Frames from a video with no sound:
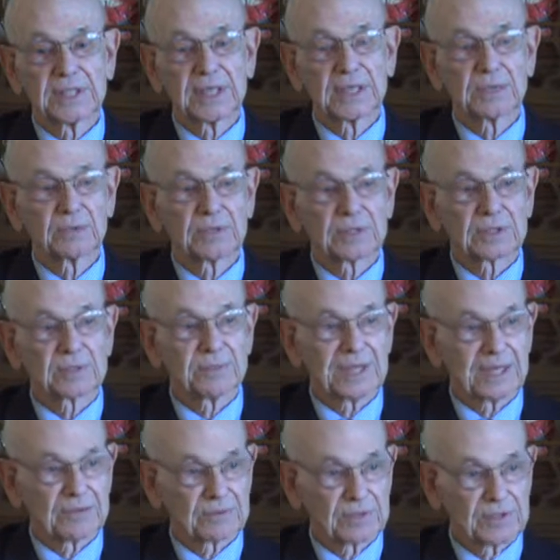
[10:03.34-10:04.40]
County, worked
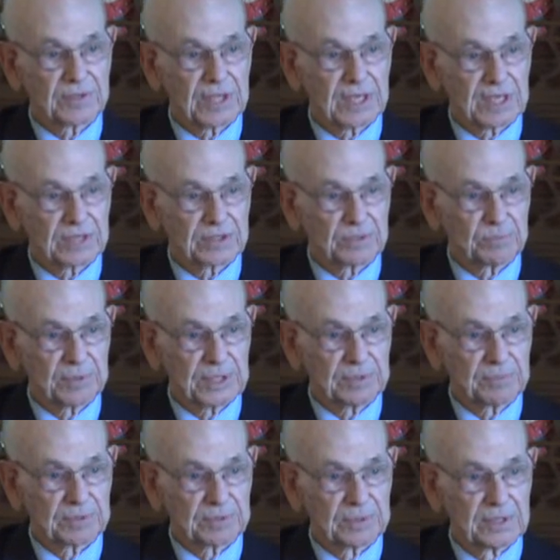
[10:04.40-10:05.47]
about 3,000
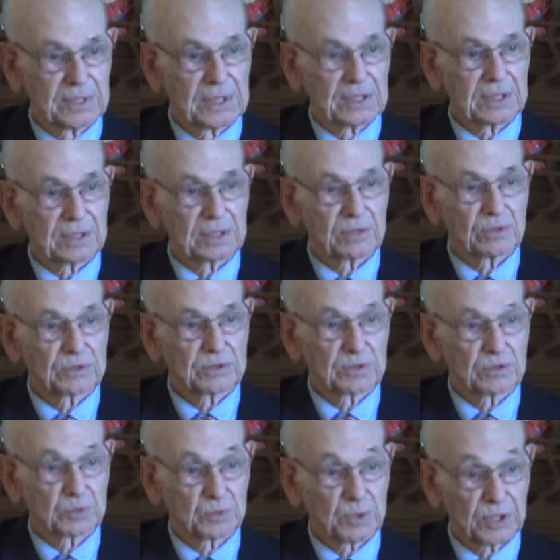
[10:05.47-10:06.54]
people. And of course,
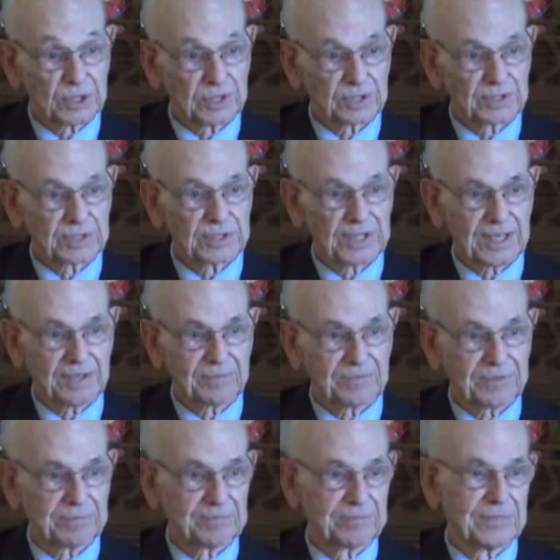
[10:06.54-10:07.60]
those workers
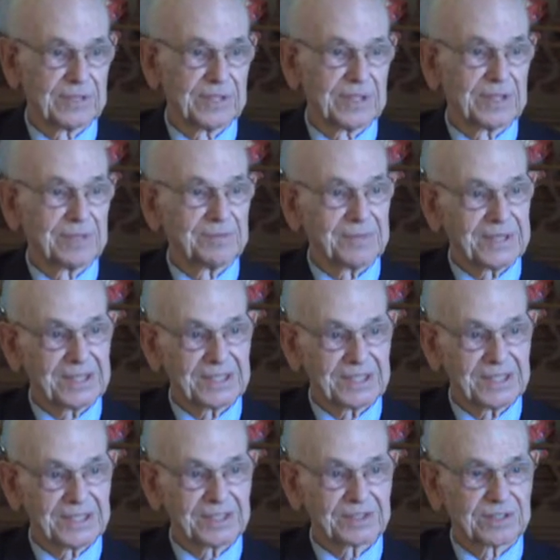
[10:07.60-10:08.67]
came from many
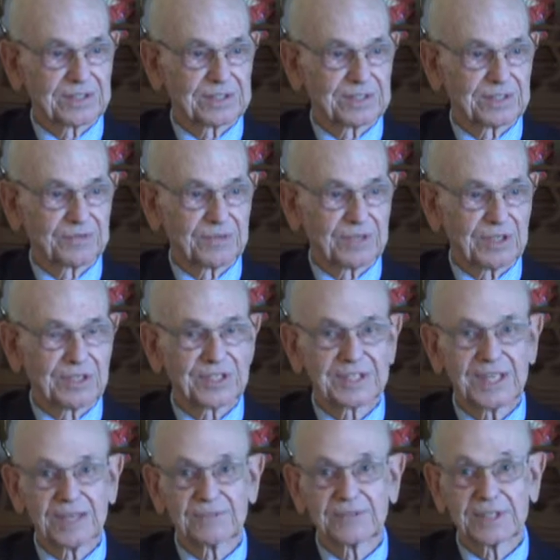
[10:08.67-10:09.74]
distance as far
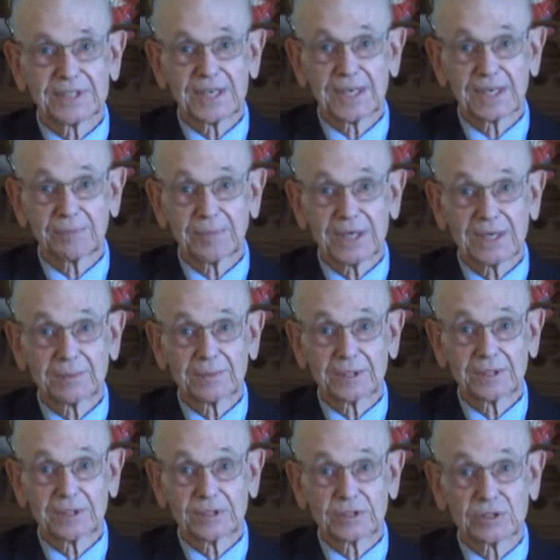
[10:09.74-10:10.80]
as Heflin, Alabama
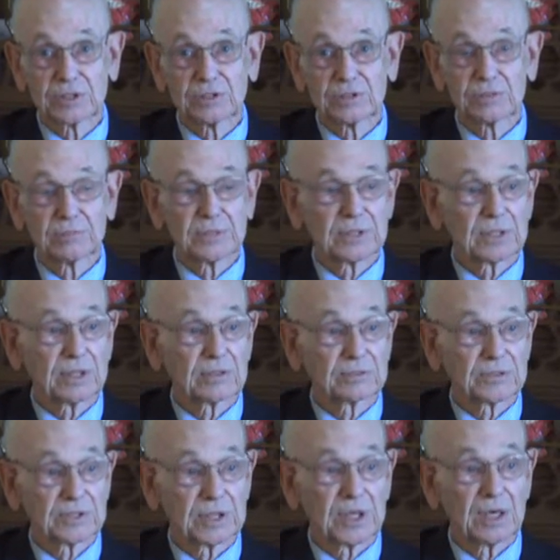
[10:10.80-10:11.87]
and so on,
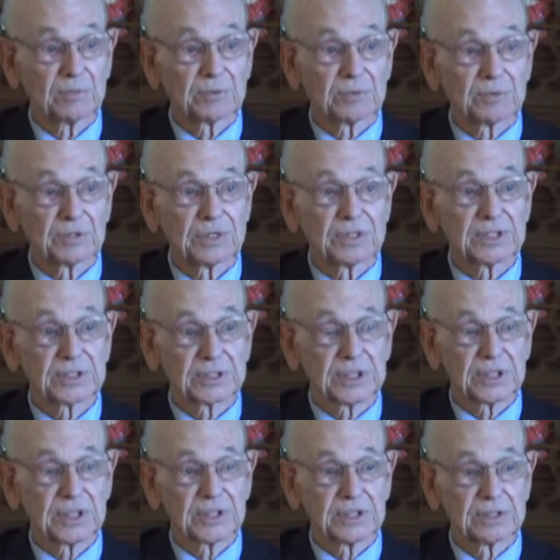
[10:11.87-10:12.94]
because jobs were just
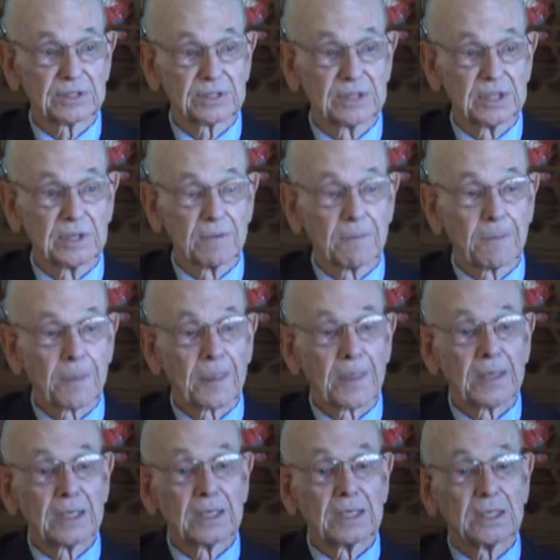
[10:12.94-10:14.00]
scarce.
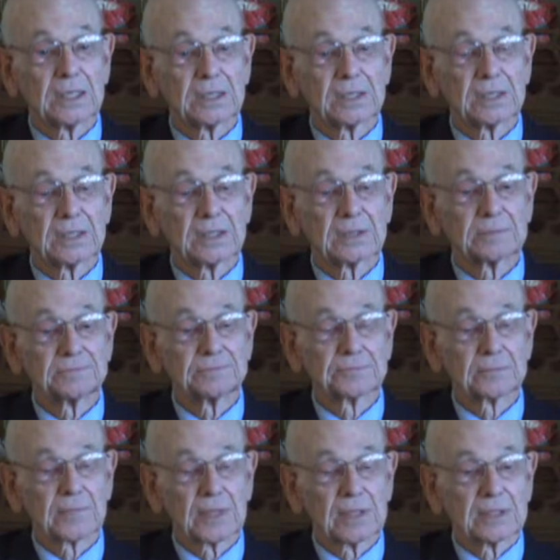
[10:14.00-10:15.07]
And
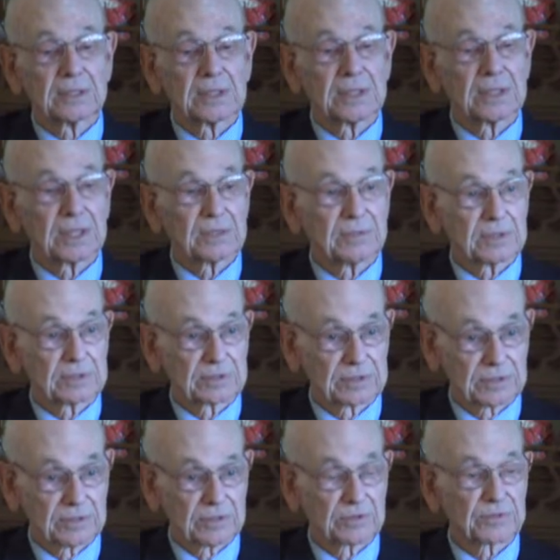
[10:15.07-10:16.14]
then there were
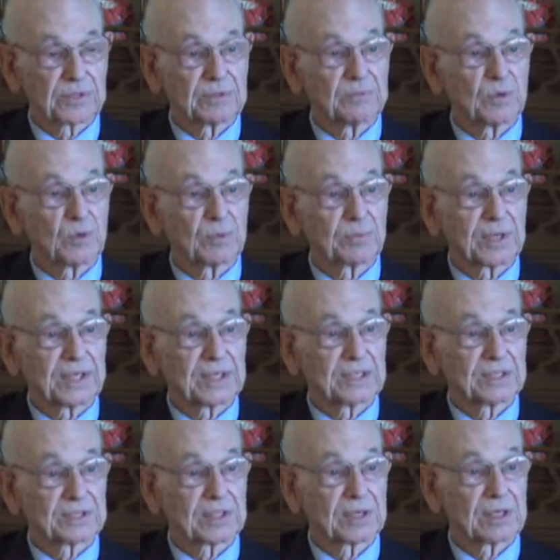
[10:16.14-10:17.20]
2 or 3 more
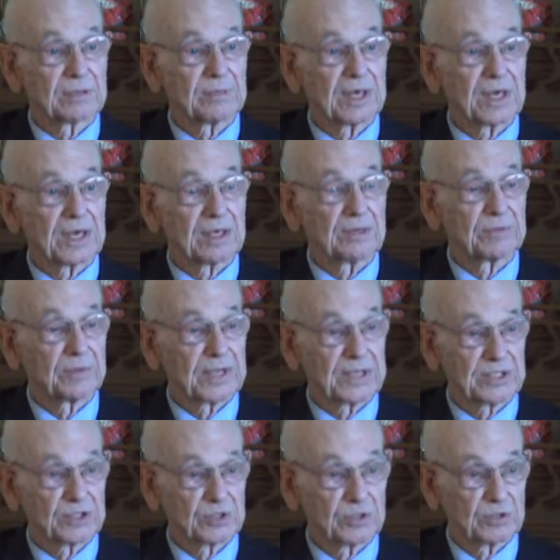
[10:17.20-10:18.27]
plants started by
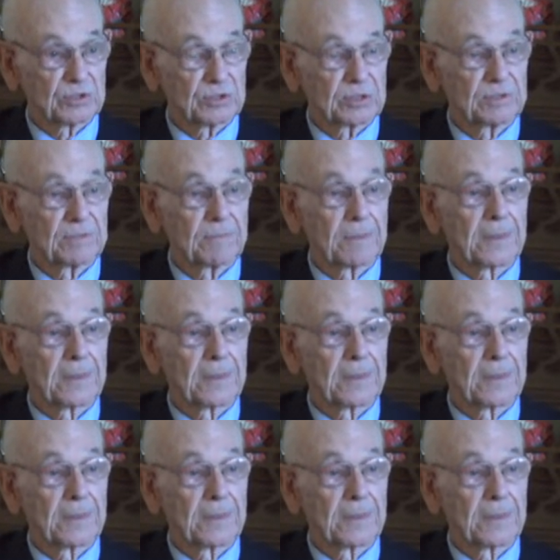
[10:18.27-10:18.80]
Ray Sewell,